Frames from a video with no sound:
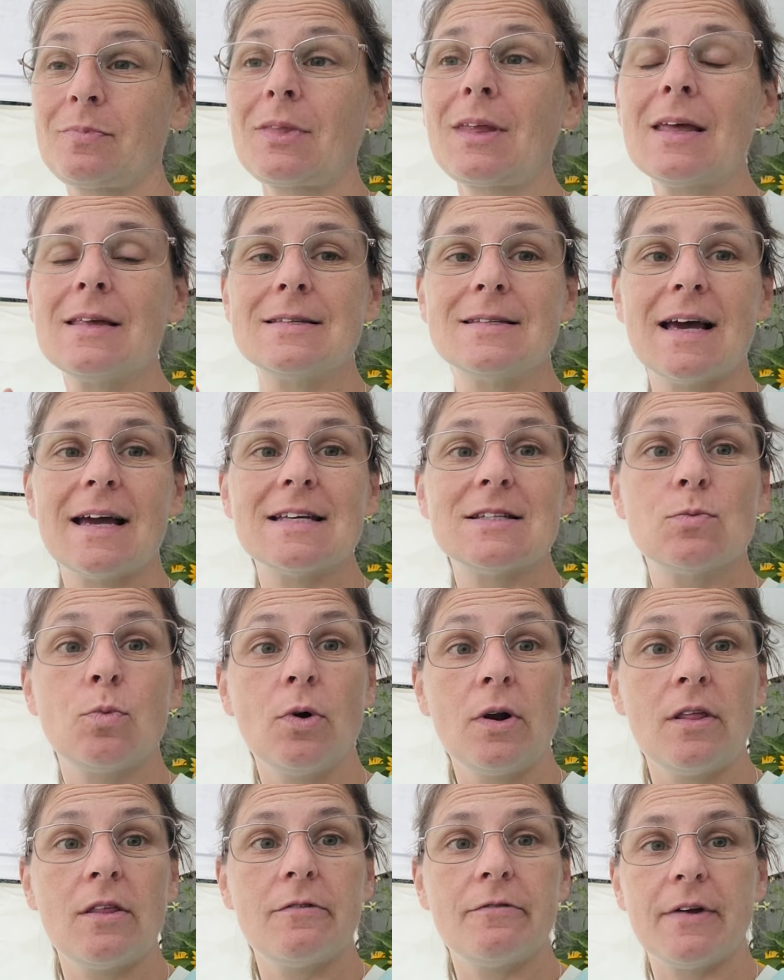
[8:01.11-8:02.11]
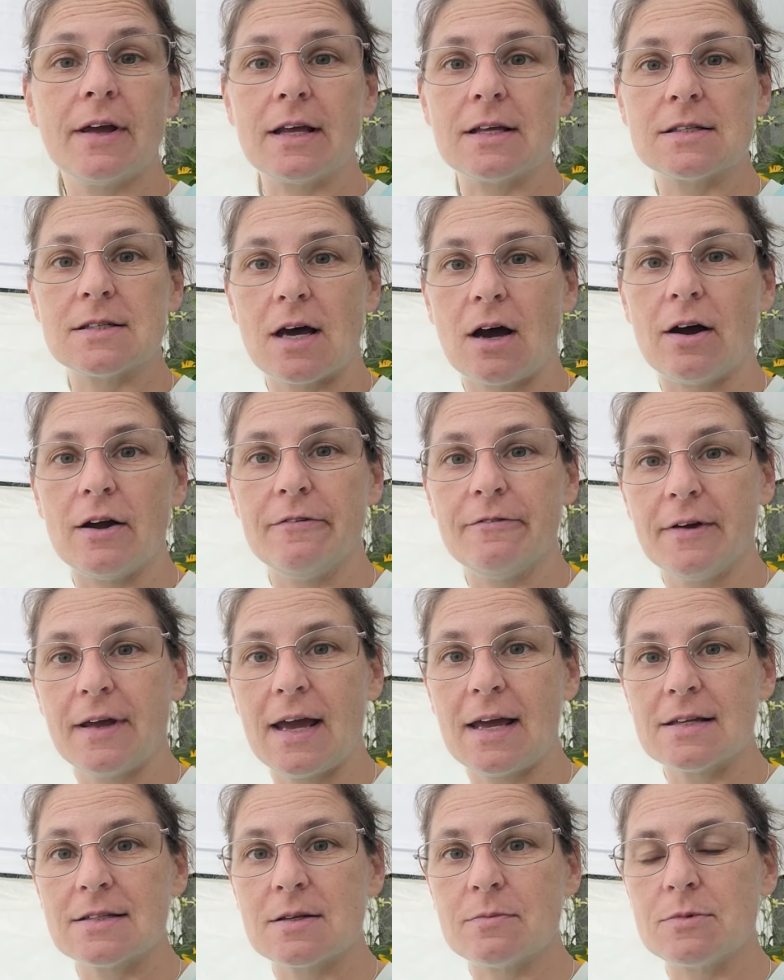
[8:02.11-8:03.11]
Because that is one of the things I
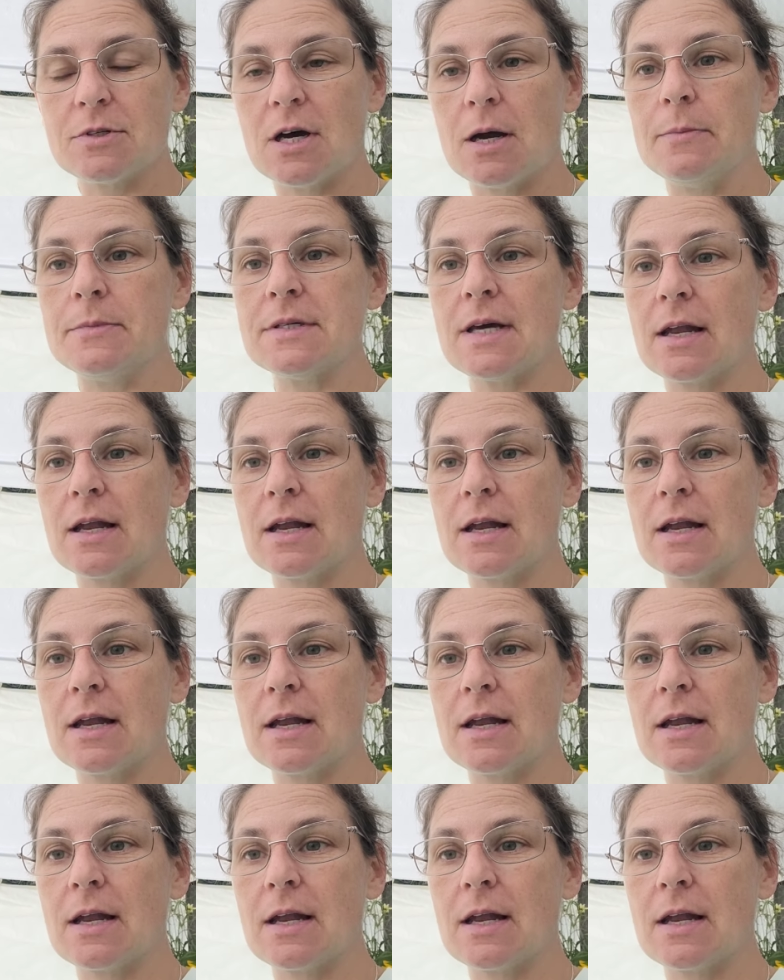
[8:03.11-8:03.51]
forget sometimes.